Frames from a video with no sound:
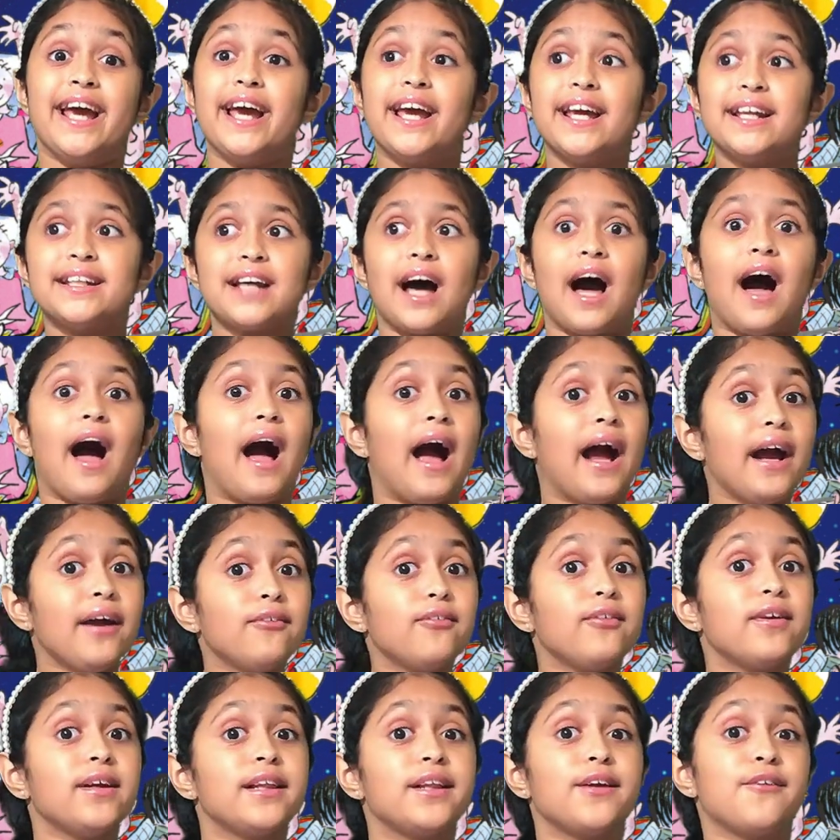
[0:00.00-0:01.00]
And
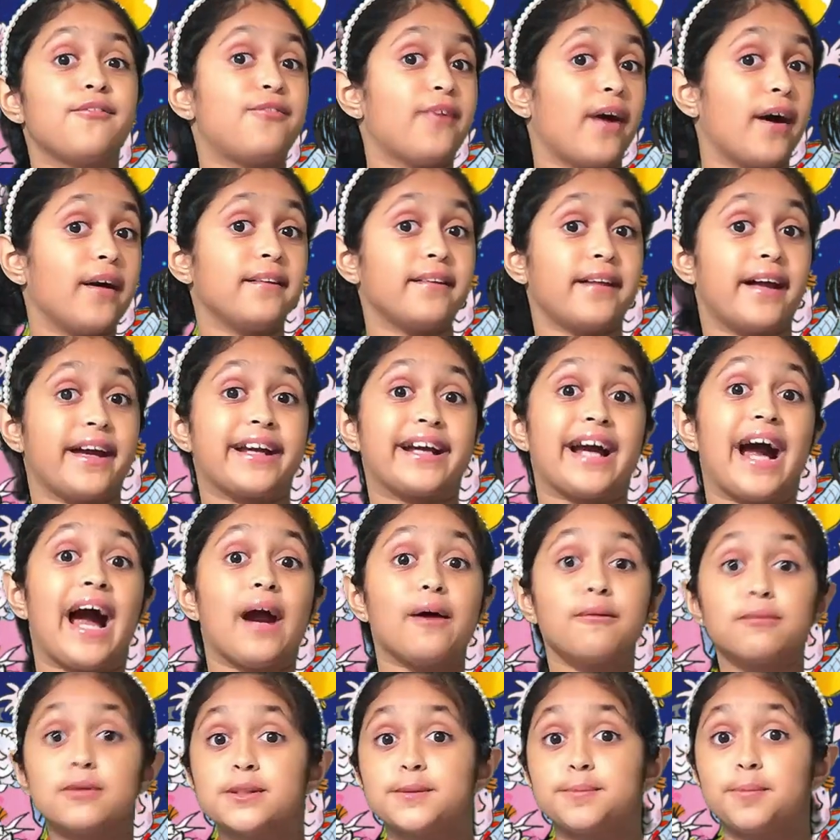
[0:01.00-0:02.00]
I really felt like
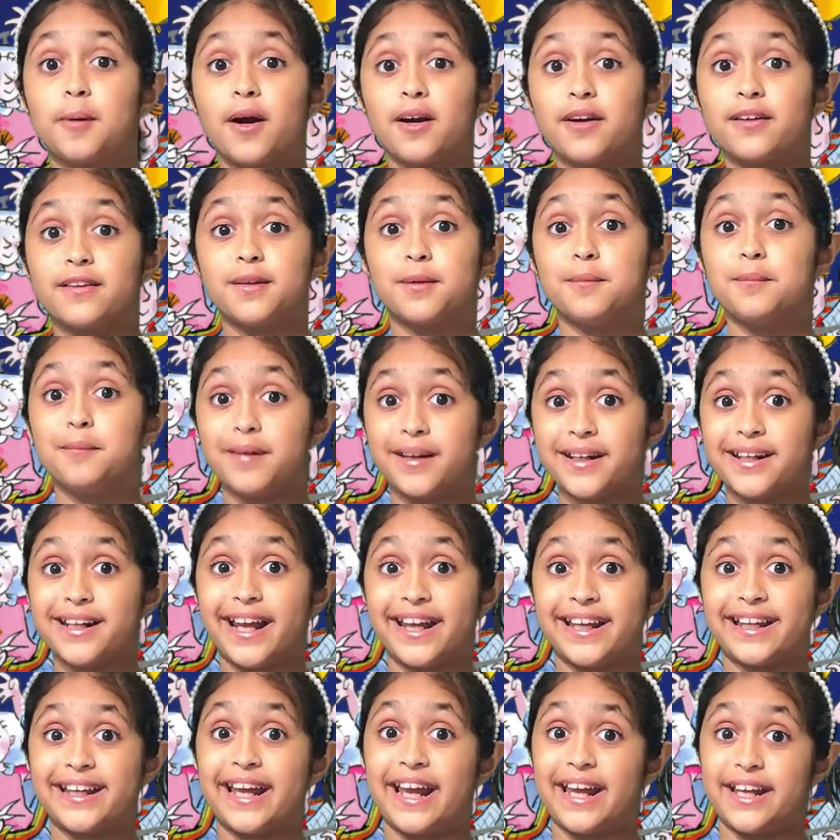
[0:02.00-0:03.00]
I was part of the
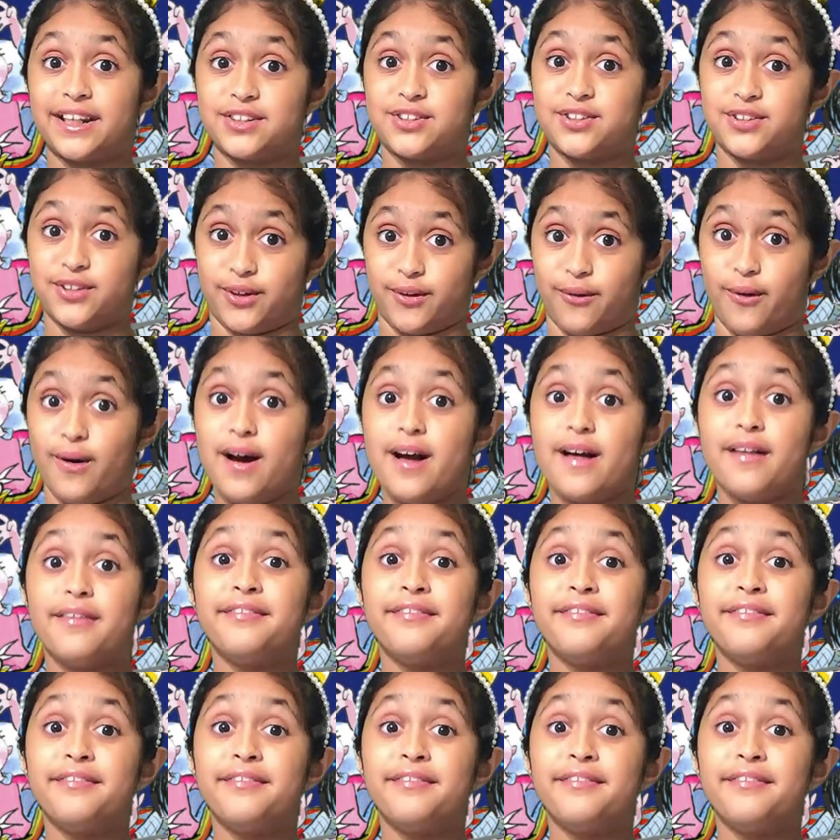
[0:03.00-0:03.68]
Midnight Gang too.